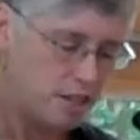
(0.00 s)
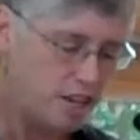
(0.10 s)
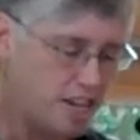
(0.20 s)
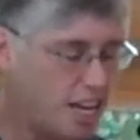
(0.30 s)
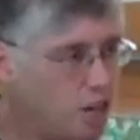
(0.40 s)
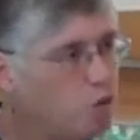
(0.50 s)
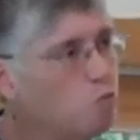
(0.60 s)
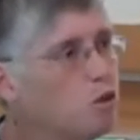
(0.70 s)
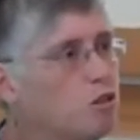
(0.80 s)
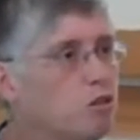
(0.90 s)
an
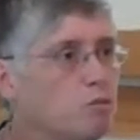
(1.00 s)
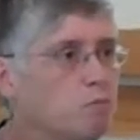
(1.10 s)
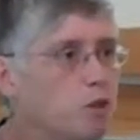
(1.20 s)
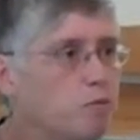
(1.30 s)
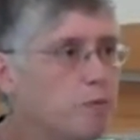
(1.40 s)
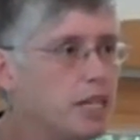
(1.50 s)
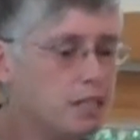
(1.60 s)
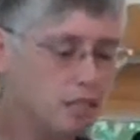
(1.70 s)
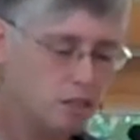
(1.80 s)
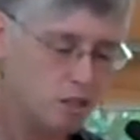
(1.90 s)
inward movement